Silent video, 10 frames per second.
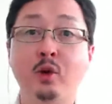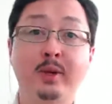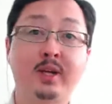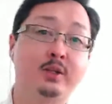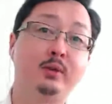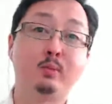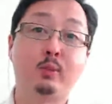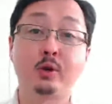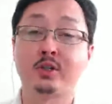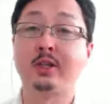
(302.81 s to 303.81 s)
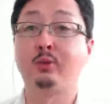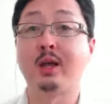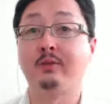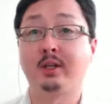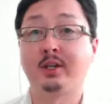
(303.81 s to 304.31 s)
for more because it was personally
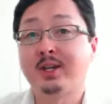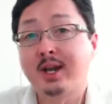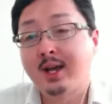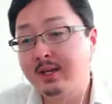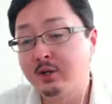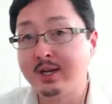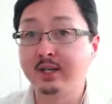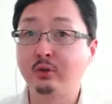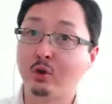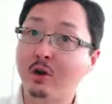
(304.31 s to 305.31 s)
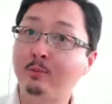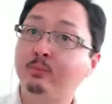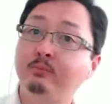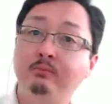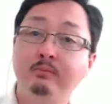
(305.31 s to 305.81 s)
relevant. Because I didn't grow
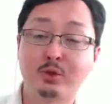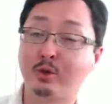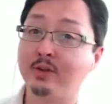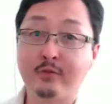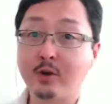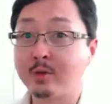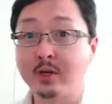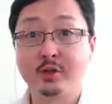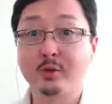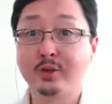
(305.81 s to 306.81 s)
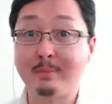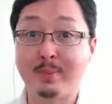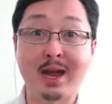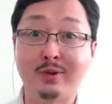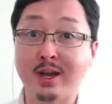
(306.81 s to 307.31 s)
up sort of in farm country with
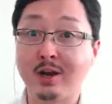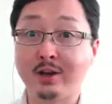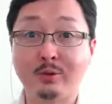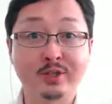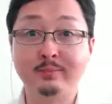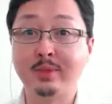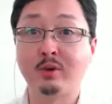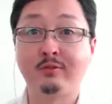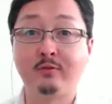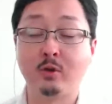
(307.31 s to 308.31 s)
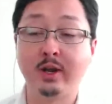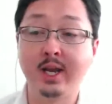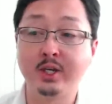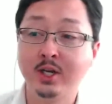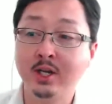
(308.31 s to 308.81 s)
that background. I wasn't a member of
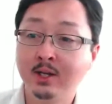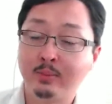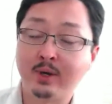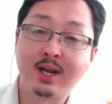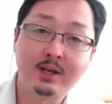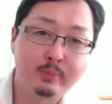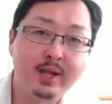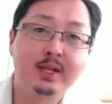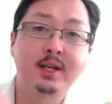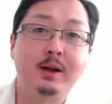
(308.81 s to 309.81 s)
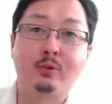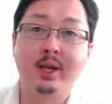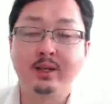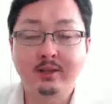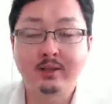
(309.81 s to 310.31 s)
4-H, but I picked up,
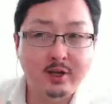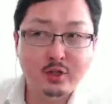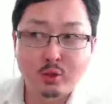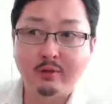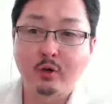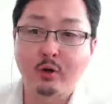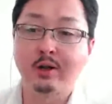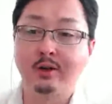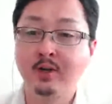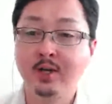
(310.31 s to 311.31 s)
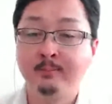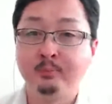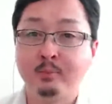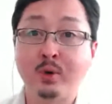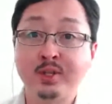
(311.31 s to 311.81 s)
right? I sort of heard of.
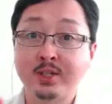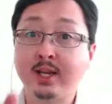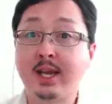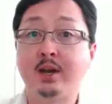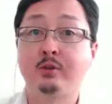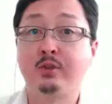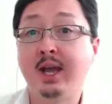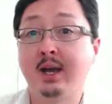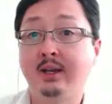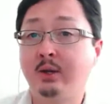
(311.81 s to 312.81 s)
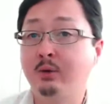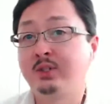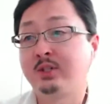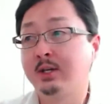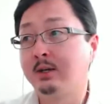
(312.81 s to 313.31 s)
But once I encountered that, and it
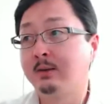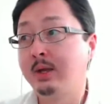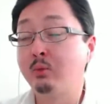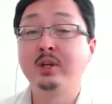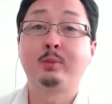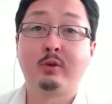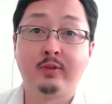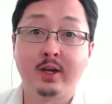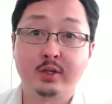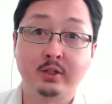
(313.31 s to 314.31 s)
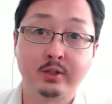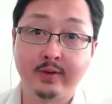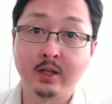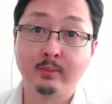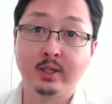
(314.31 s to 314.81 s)
was a professional
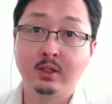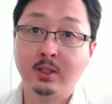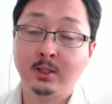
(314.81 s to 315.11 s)
development